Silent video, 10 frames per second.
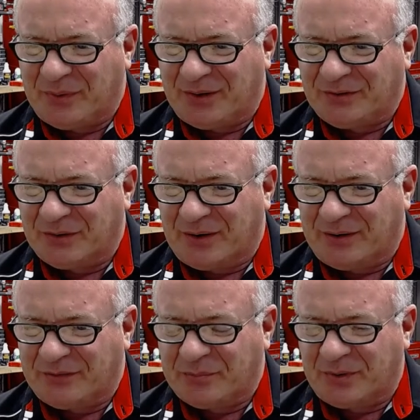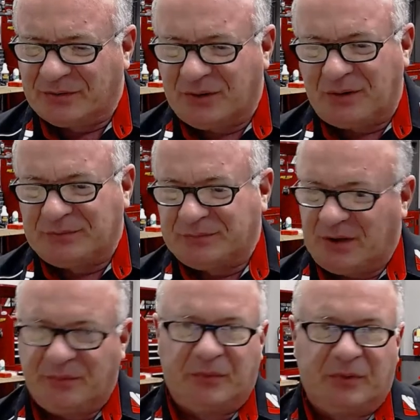without your guidance. Much love.
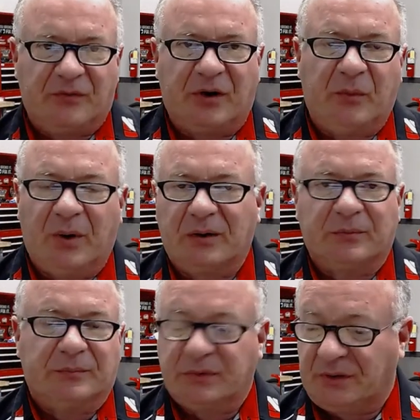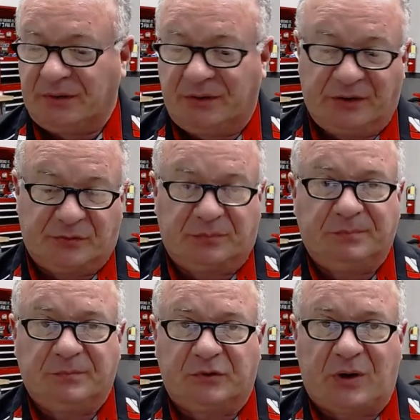Uh, well, you're very welcome. Uh, thanks for
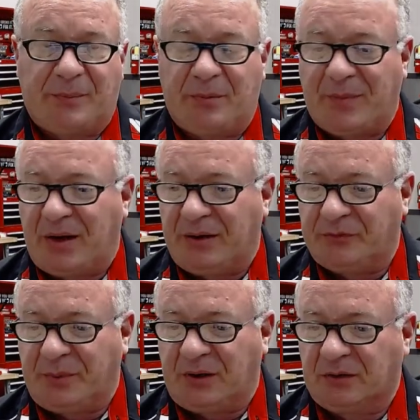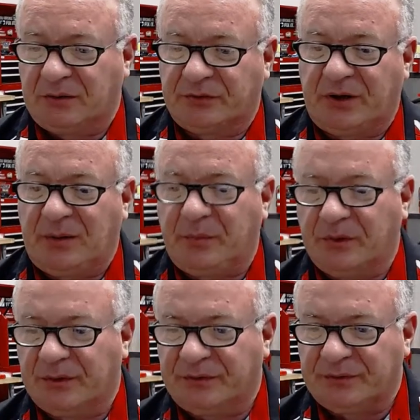dropping by and spending a little time
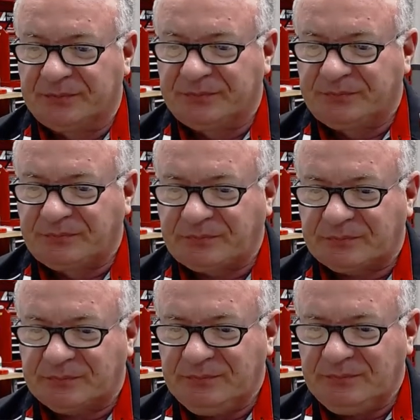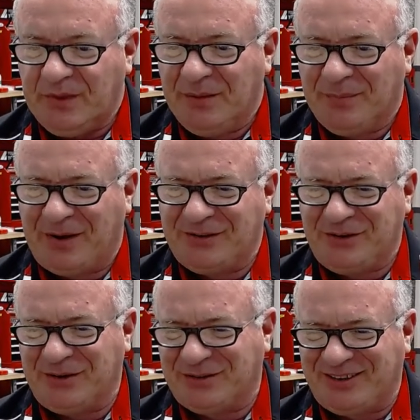with us.
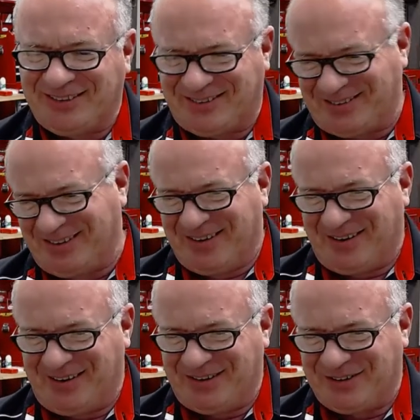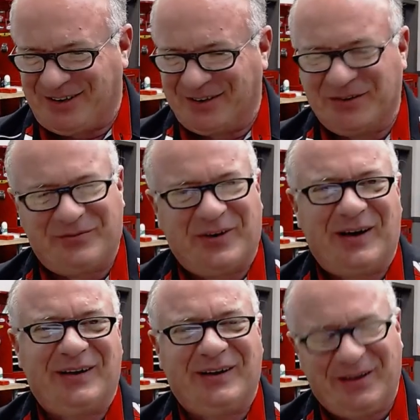Panagiotis. Hi, John. Good
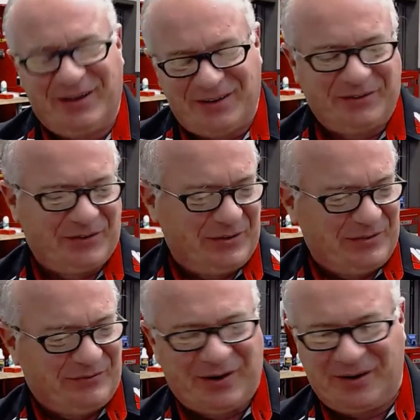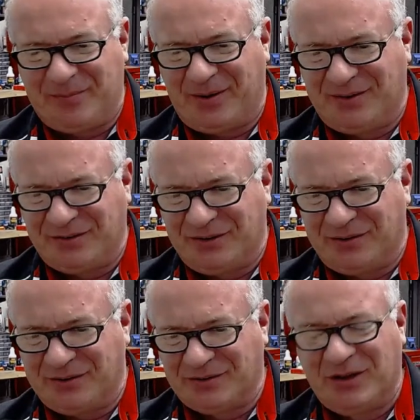Friday. It is a good Friday,
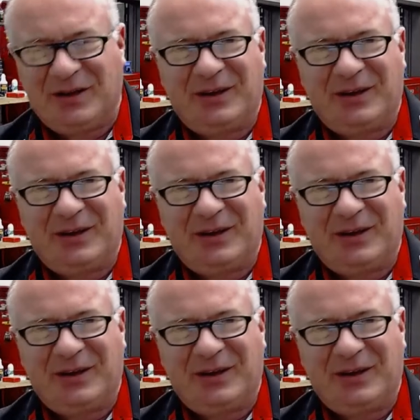Panagiotis.